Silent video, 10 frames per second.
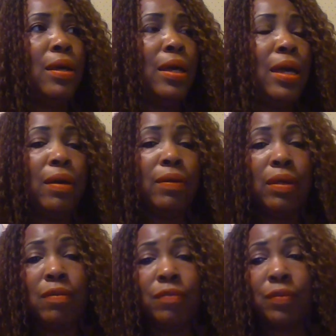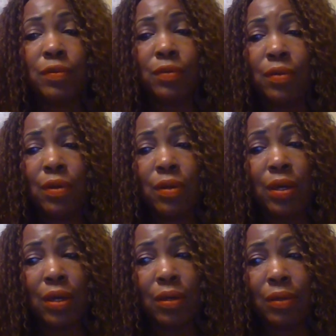However,
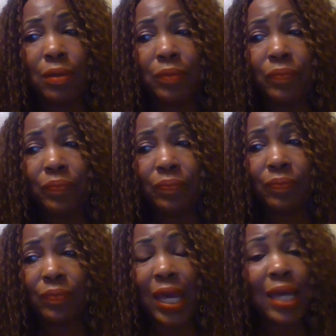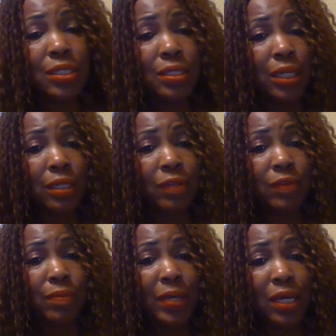I just can't
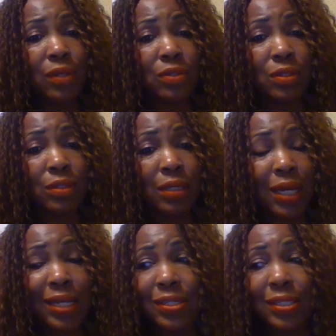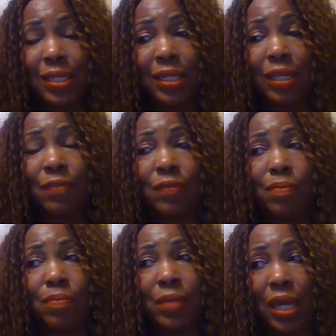even imagine. I just cannot even
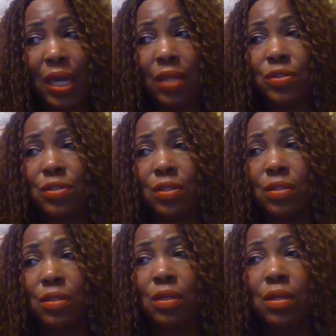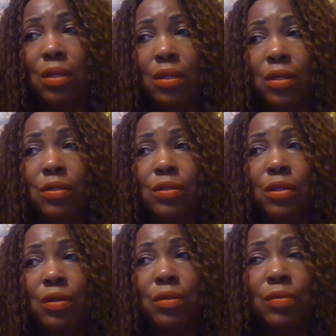imagine, you
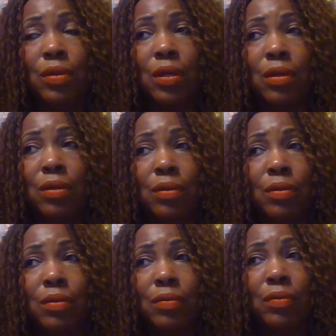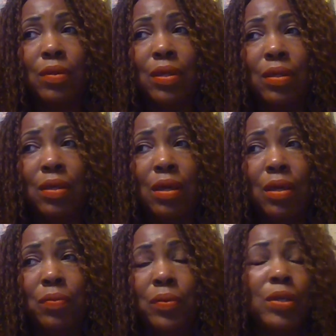know,
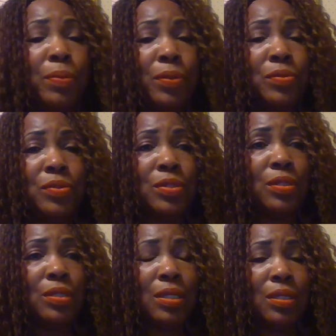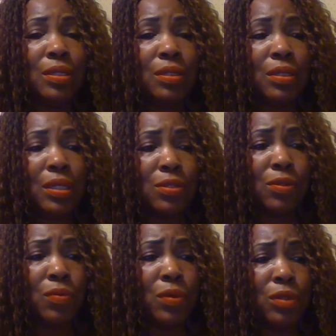what a person is
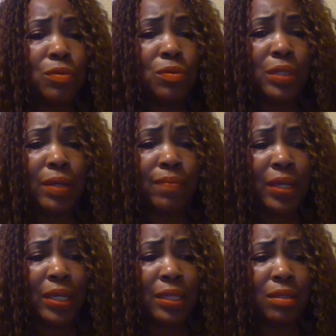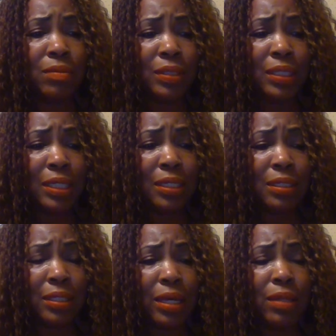going through that make them lead,
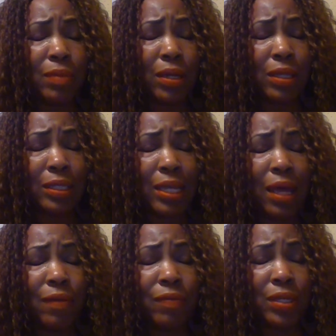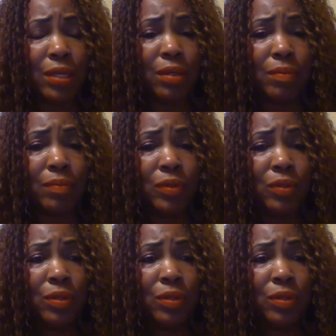that allow them